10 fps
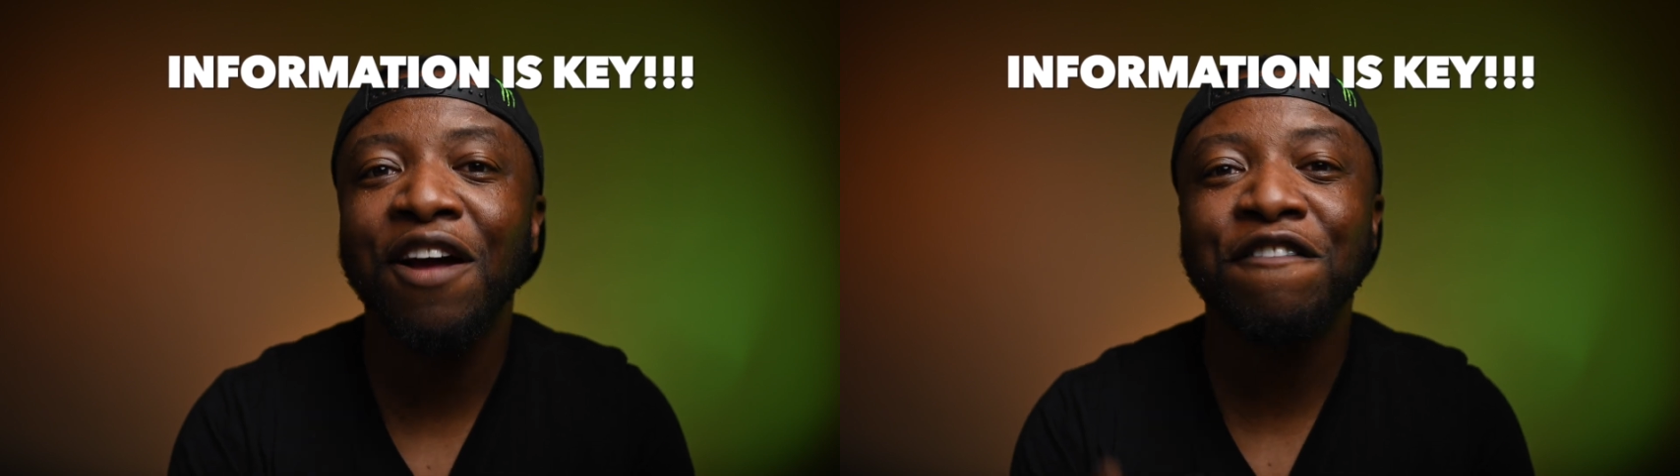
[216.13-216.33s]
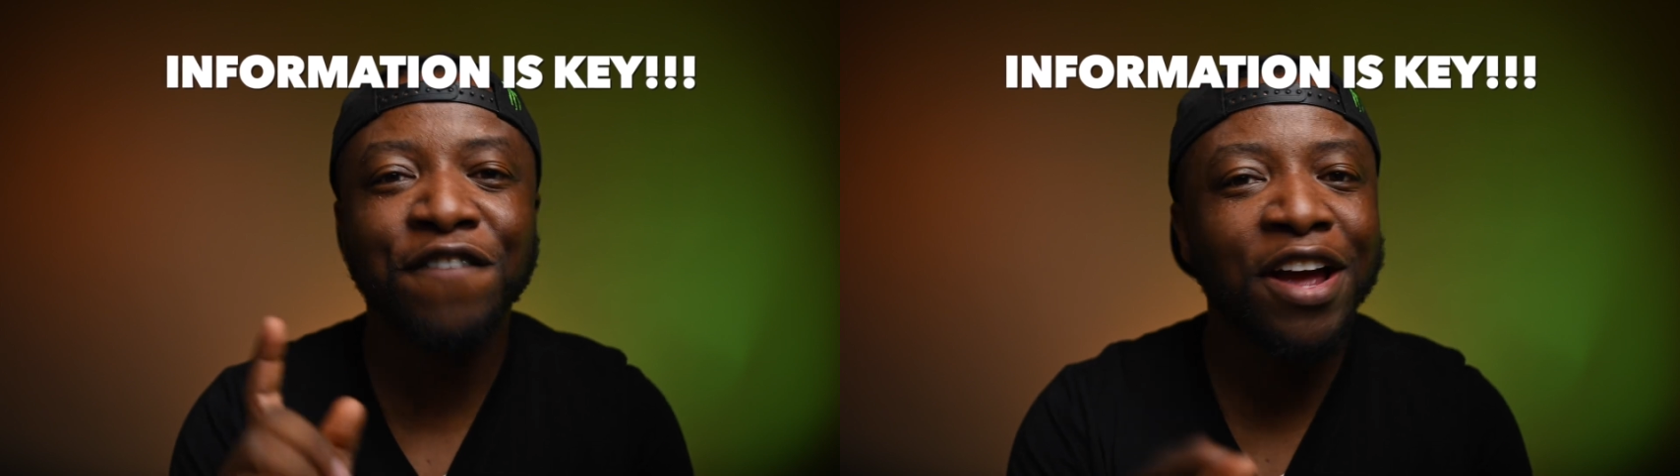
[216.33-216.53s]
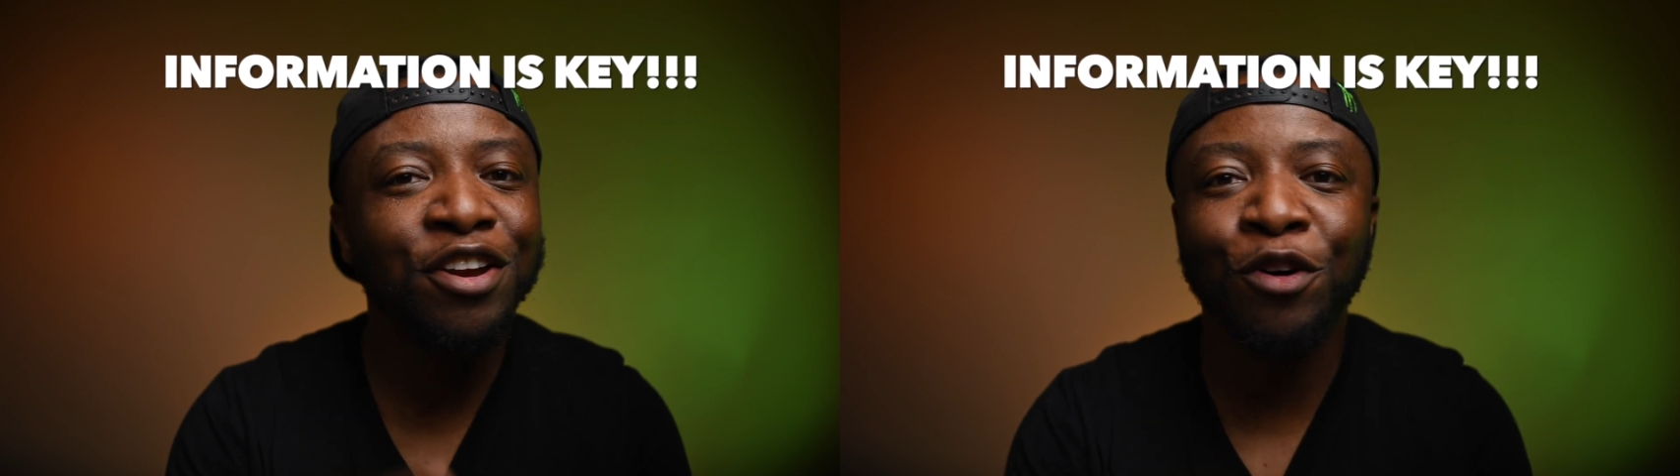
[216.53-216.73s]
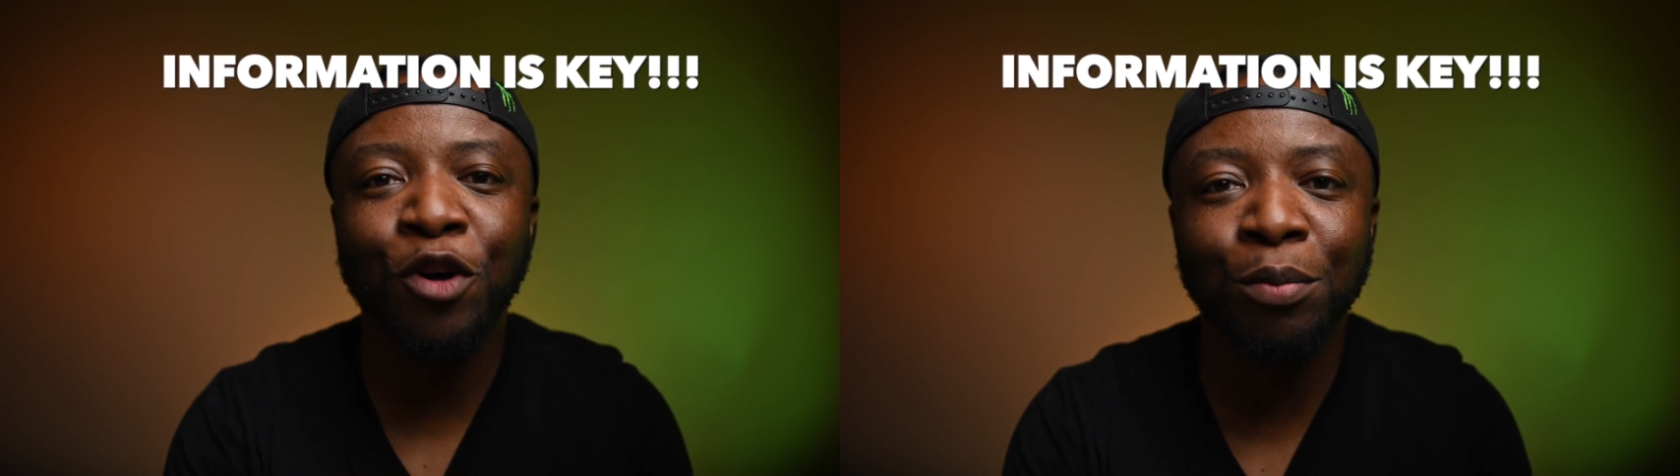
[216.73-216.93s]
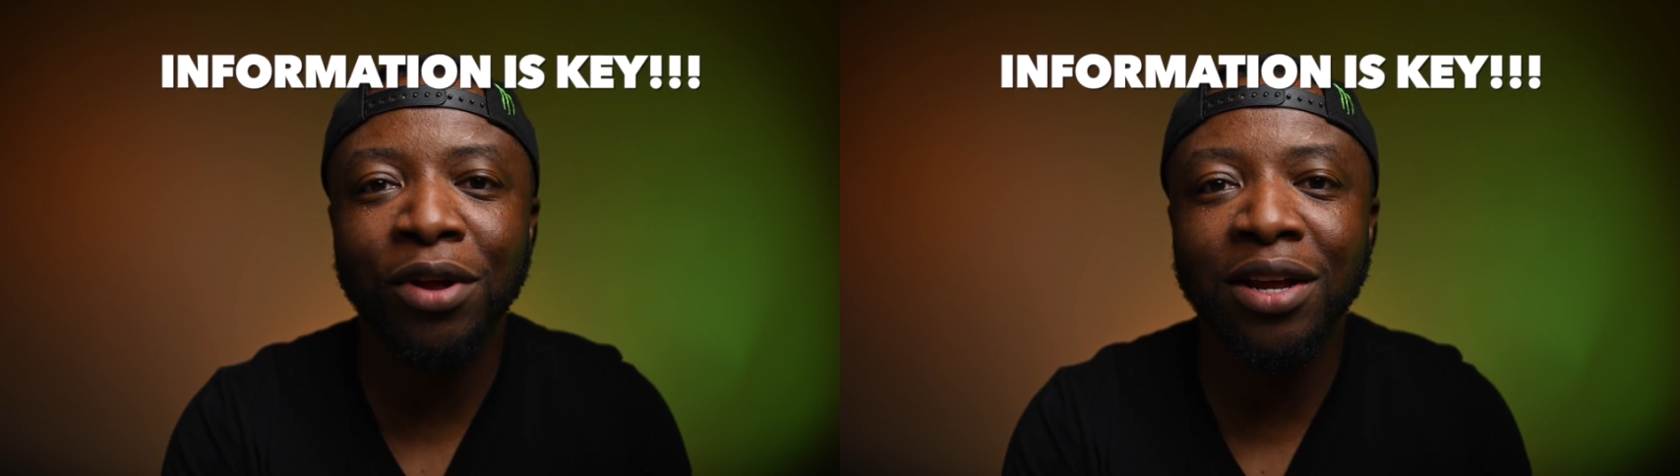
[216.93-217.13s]
find your
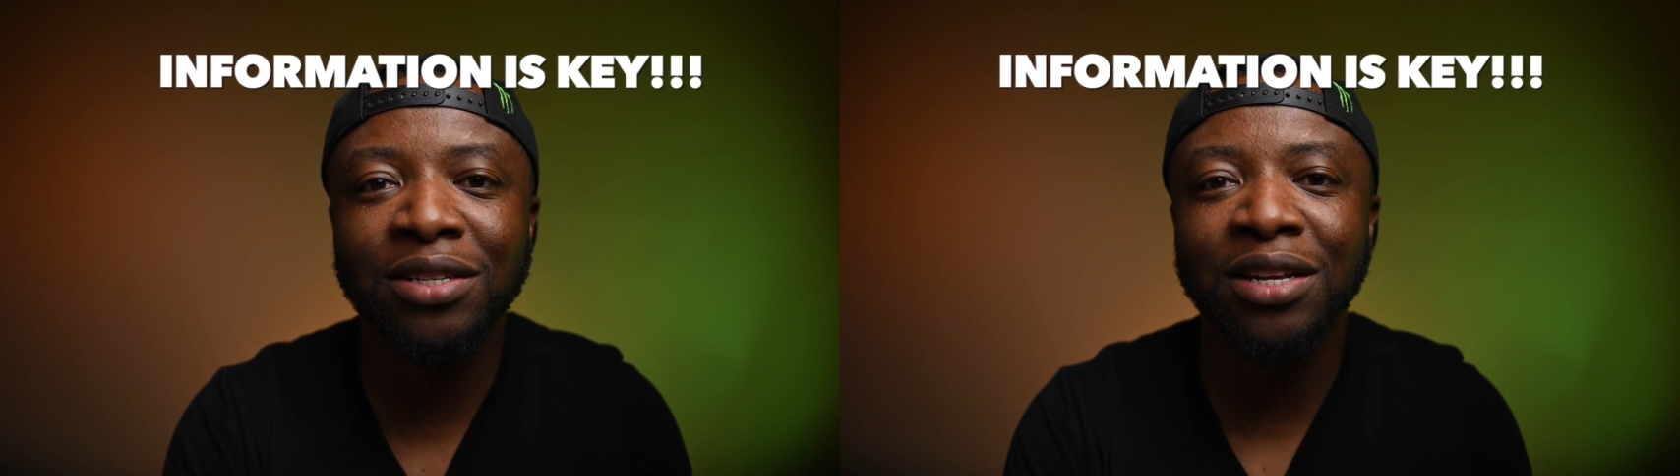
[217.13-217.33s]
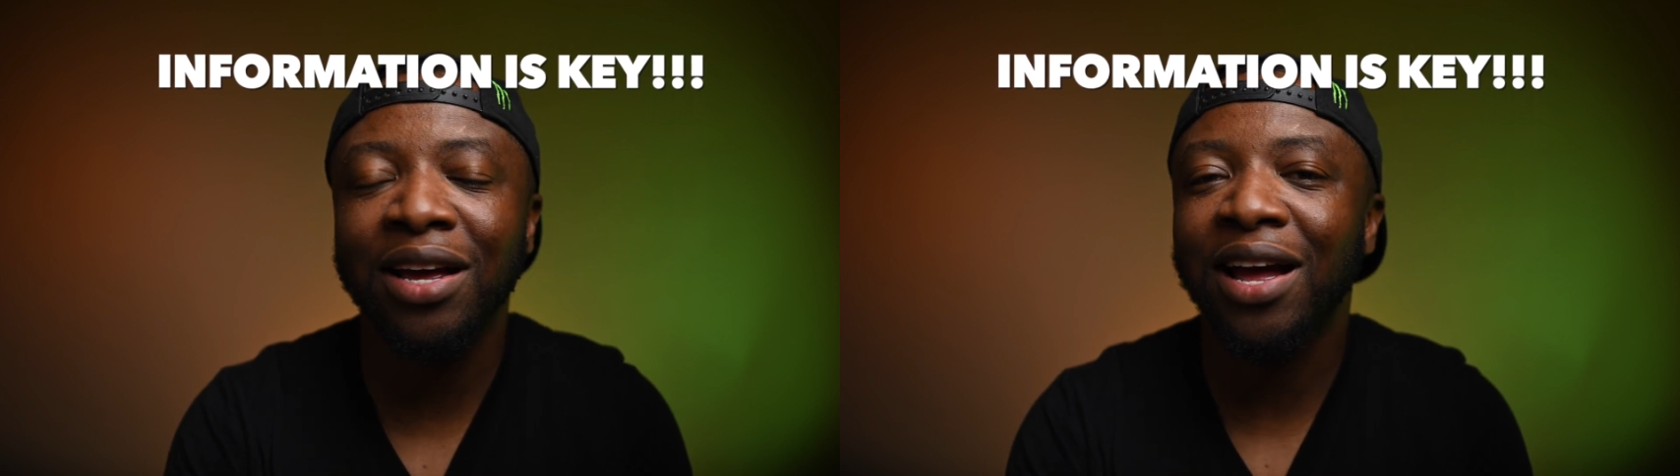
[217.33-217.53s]
community